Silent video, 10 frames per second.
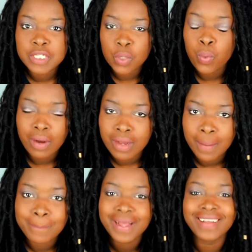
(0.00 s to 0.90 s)
You're
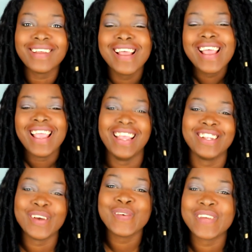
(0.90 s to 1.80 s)
welcome.
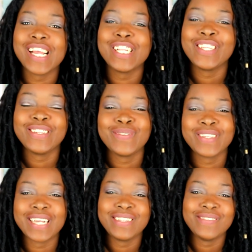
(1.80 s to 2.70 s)
And don't forget to
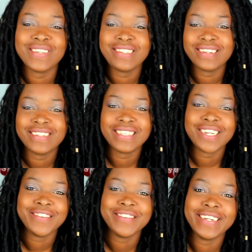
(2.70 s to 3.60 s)
subscribe to my channel. Hit
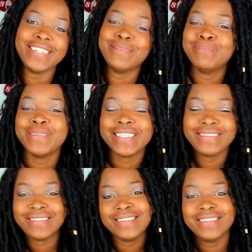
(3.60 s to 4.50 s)
that red
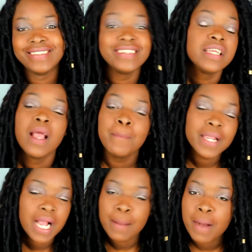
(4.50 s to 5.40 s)
button.
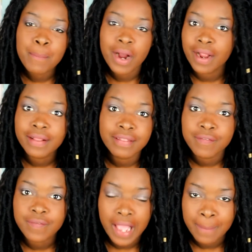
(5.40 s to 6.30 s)
Become a part of the
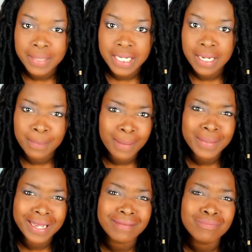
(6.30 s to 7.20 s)
family. Come on,
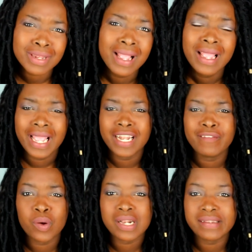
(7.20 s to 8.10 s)
man. And
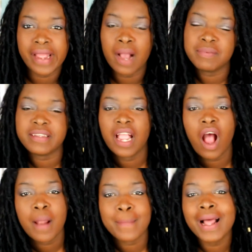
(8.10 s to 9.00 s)
if you want to stay up to date
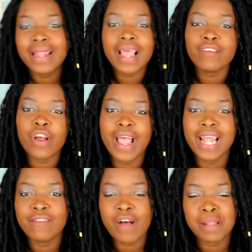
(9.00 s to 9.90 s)
on my life, go
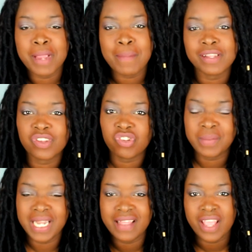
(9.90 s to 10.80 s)
ahead and follow me on my social
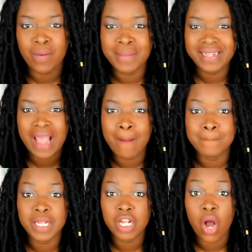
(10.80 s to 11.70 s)
media. They will be
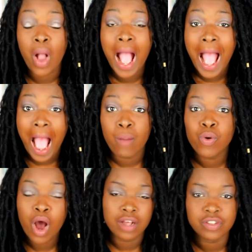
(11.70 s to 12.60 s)
down below. I
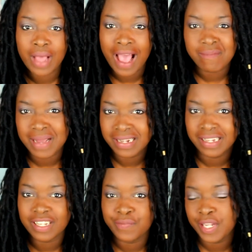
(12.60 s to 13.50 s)
will also have my
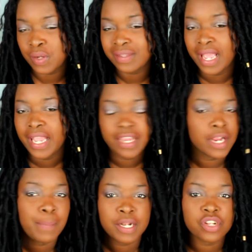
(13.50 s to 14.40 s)
latest videos
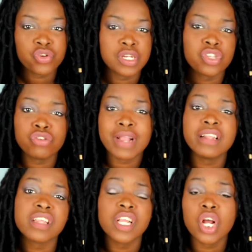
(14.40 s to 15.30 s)
here up on the screen, so you
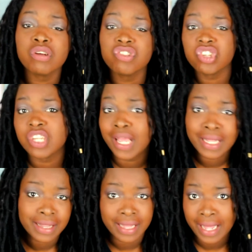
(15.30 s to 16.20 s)
guys can go
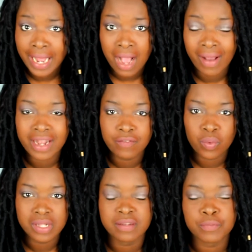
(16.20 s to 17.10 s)
check that out. And if you
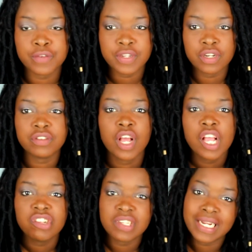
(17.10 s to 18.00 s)
want some more videos,
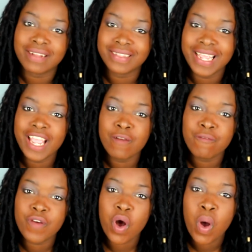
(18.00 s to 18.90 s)
check out the
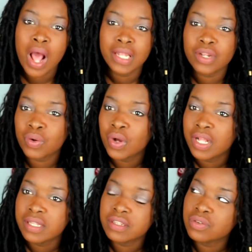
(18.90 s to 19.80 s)
info, little,
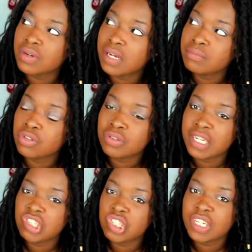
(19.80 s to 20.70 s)
little um,
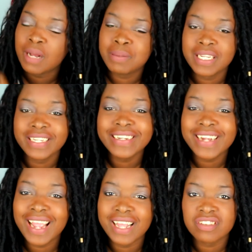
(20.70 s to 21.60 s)
notation up
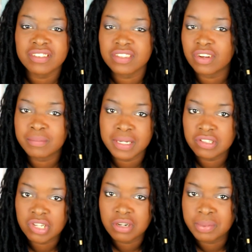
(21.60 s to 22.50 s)
here. And just go to my
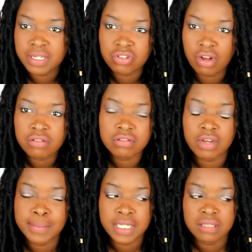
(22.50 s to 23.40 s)
channel page also.
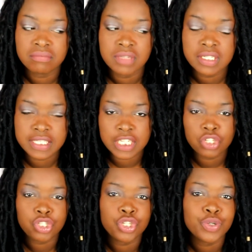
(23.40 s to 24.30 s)
I mean, it's there
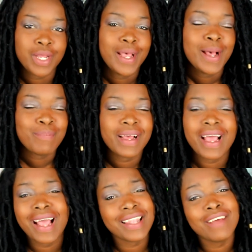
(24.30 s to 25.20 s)
too. But
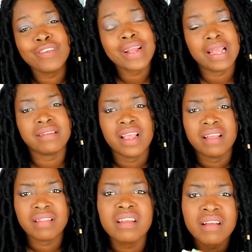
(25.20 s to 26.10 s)
I love you guys.
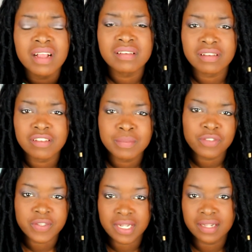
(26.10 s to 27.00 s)
Thank you guys so, so
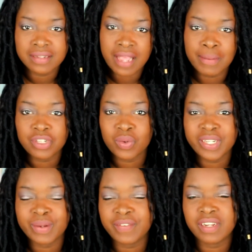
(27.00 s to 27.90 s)
much for taking the time out to
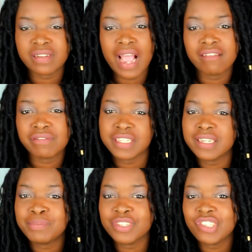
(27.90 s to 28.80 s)
watch my videos. I
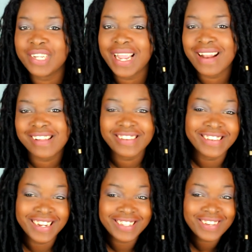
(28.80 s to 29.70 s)
really appreciate it. And I'll see
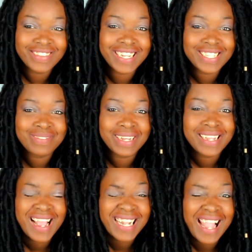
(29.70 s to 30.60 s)
you guys on my next
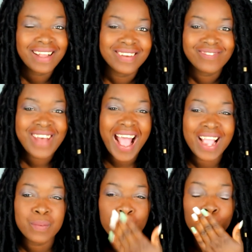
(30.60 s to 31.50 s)
one. Bye.